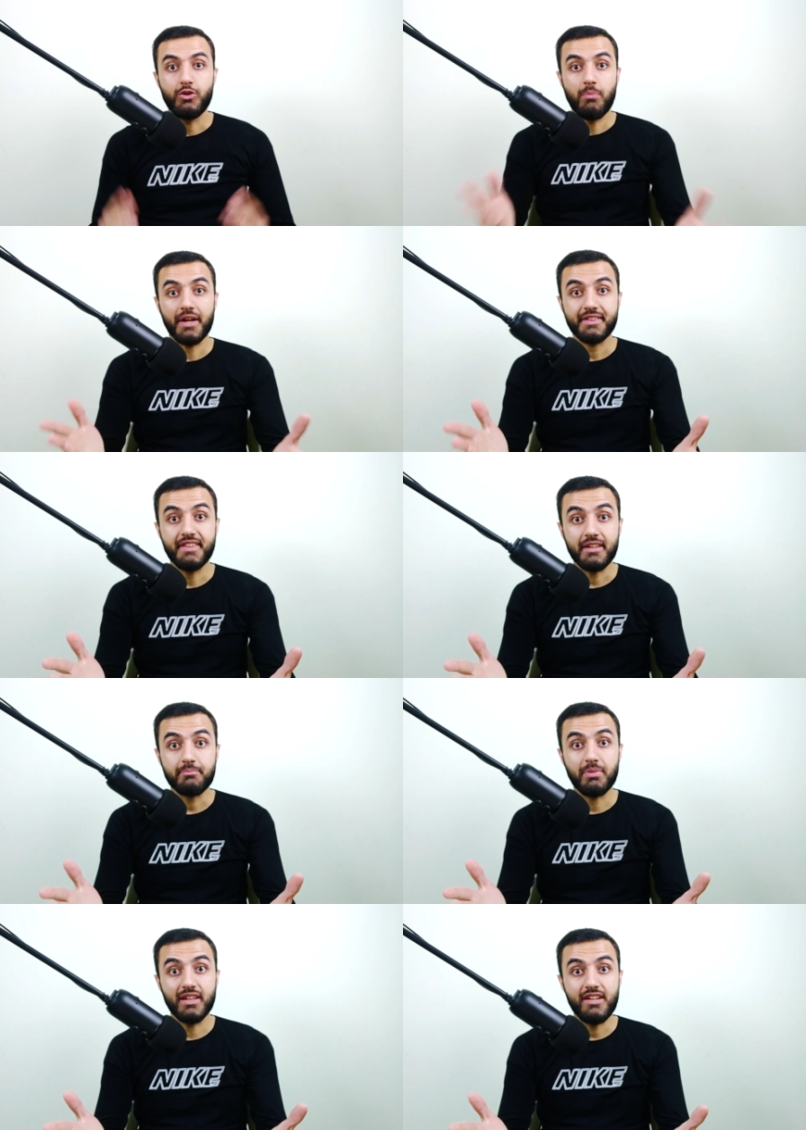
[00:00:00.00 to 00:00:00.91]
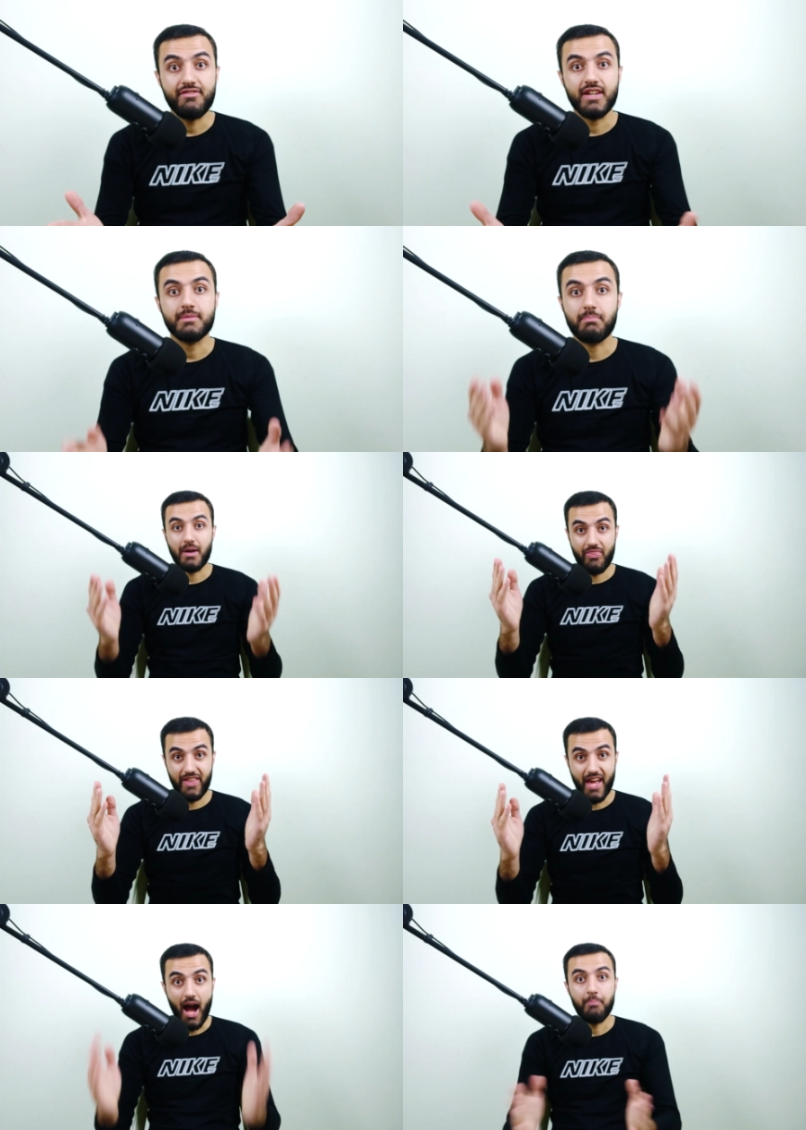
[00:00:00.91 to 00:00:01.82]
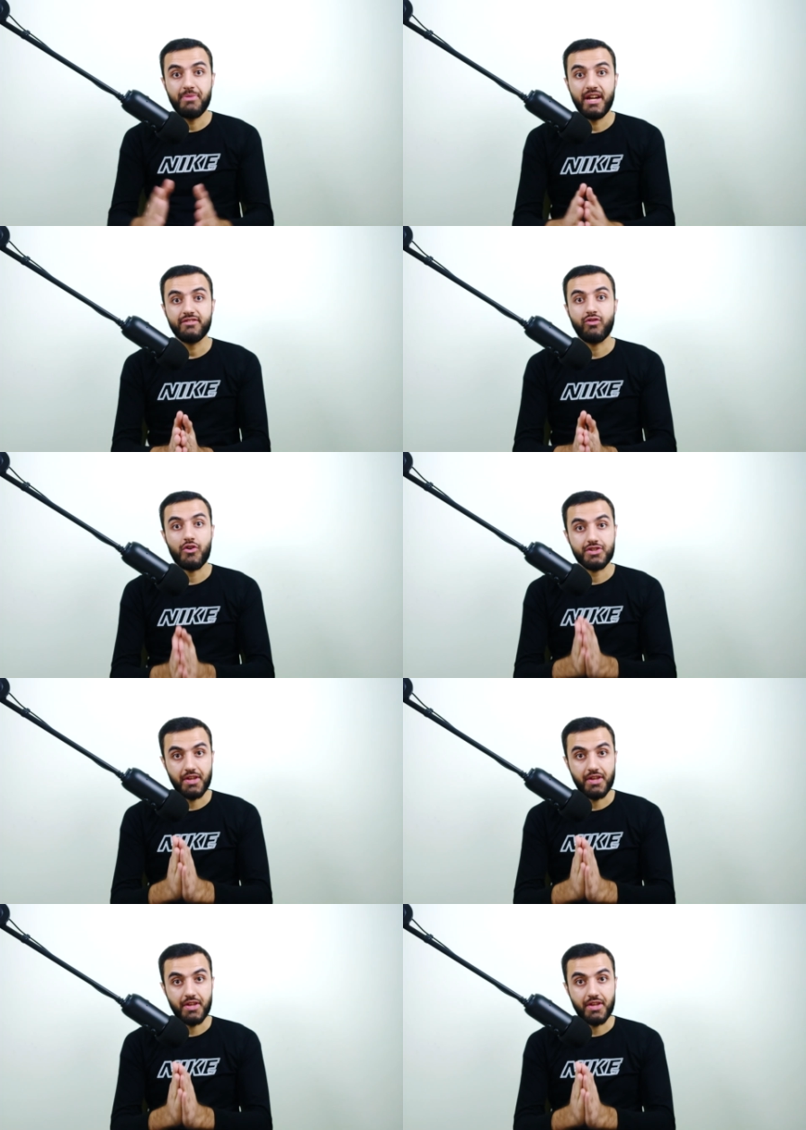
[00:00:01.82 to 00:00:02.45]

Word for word: You might not believe it, but the update for